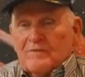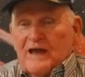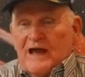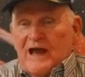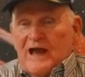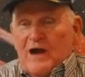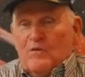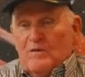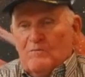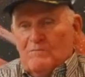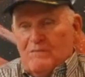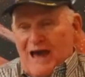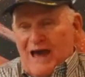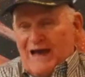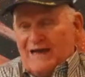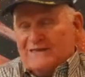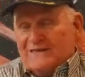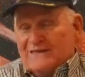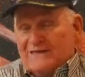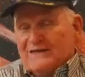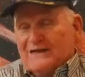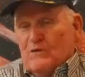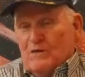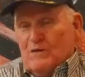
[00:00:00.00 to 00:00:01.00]
went
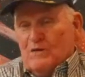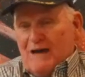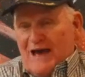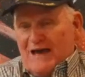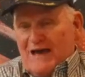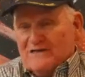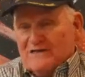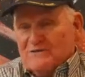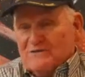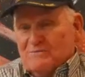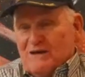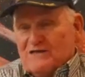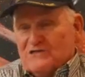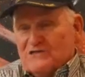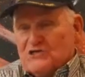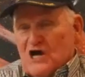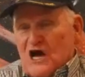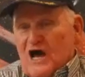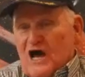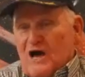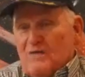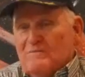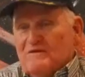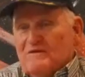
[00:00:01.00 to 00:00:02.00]
back to
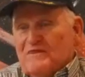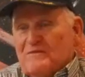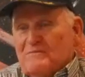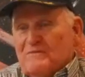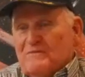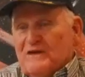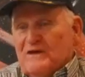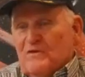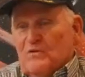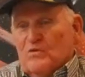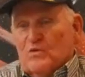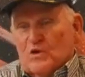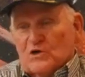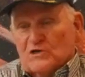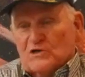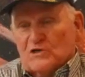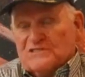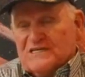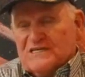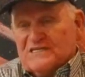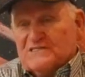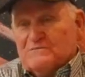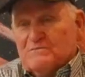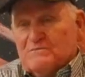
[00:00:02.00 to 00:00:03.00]
my job at the mill,
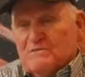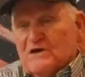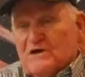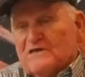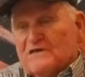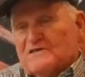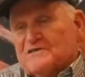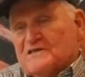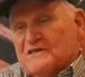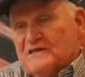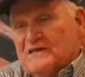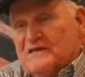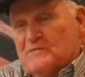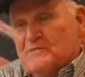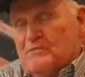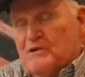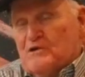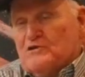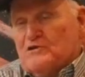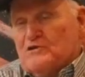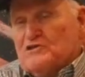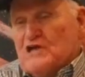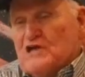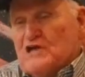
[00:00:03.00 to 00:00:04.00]
worked 6 months, and then the
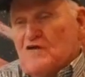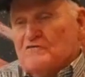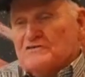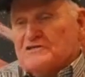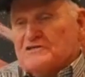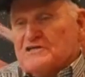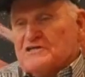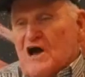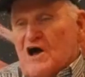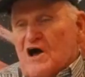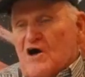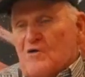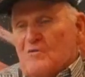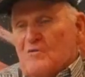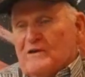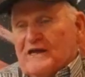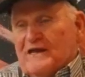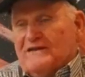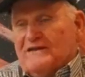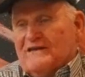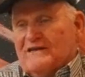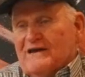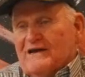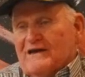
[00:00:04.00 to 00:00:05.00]
post office called
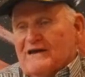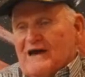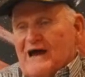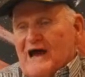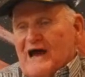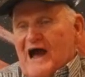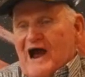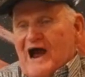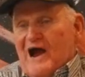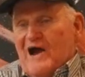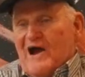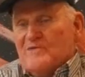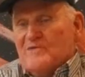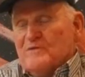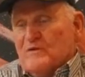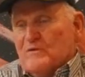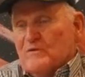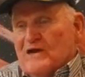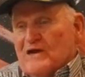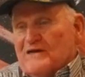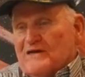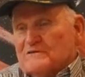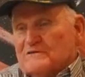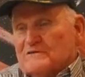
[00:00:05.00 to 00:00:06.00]
me and hired me
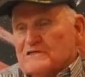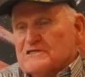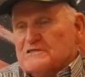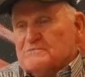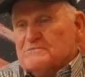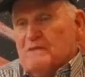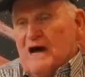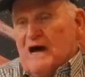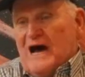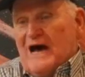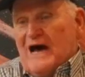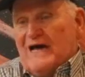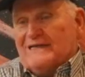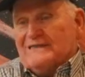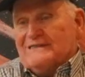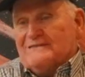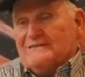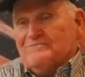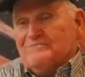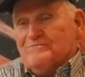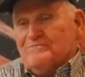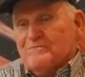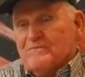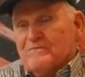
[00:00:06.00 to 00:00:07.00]
right on the spot.
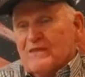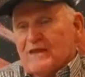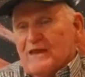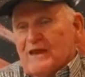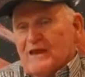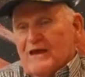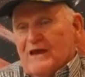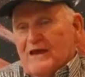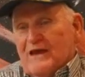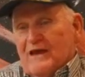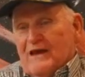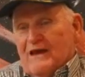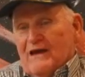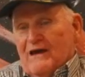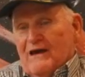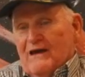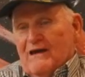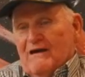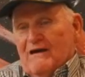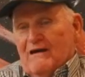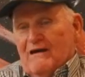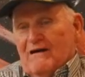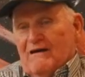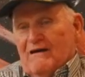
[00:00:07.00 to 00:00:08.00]

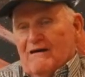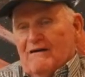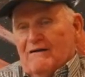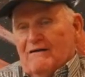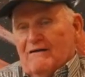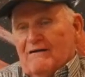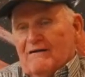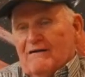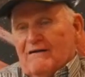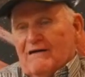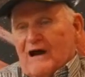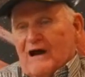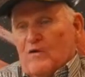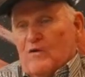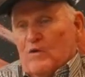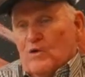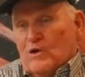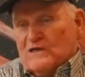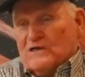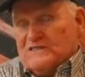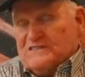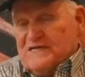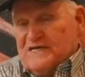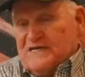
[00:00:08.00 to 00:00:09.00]
I
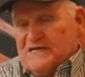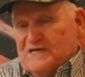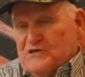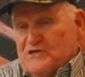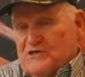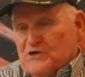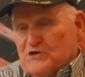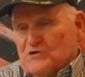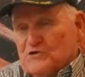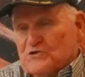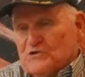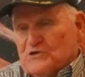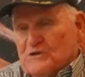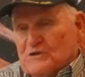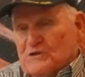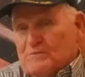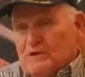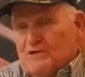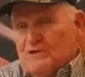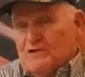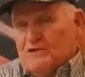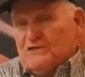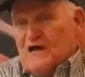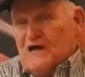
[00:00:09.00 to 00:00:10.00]
worked 10 years with the
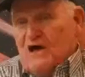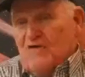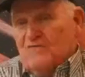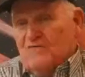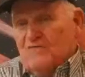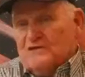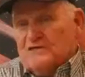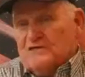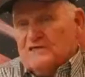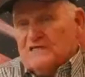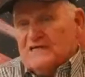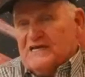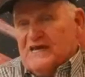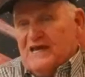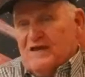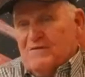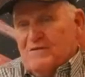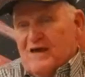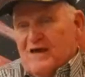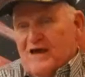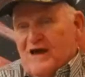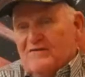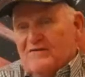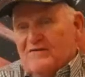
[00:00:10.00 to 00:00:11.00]
post office and
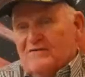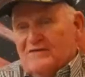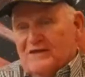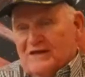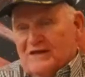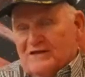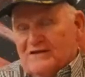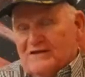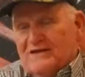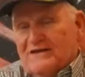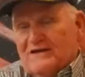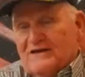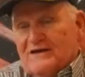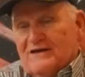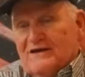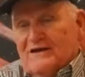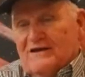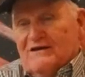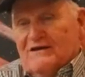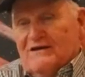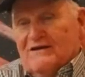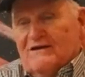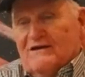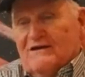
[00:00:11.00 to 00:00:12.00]
came out, and then
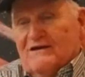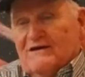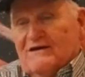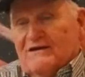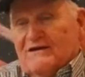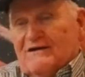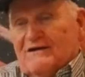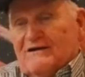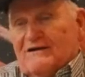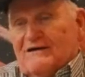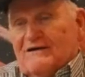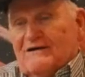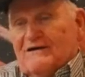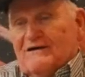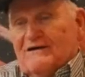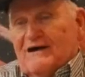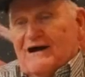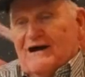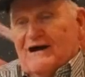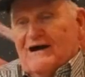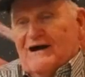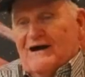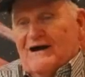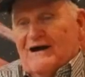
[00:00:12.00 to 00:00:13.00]

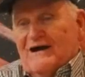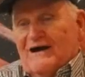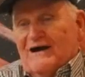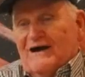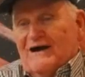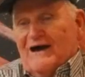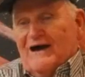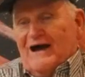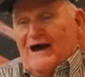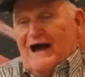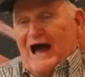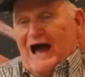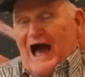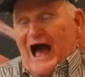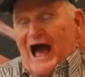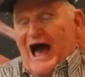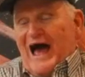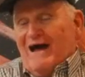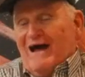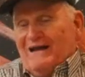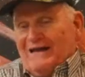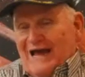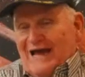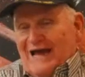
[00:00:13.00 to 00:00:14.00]

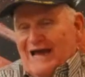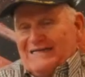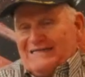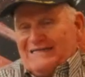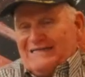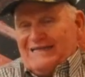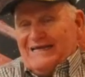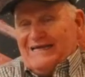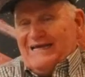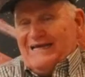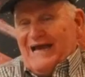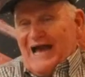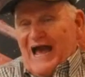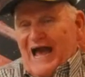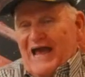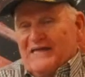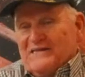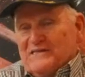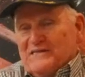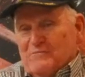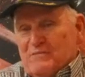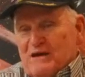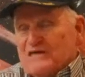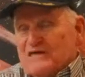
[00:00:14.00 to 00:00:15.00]
I like to think I
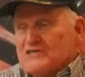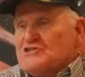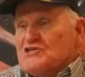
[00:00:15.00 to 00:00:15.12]
had the best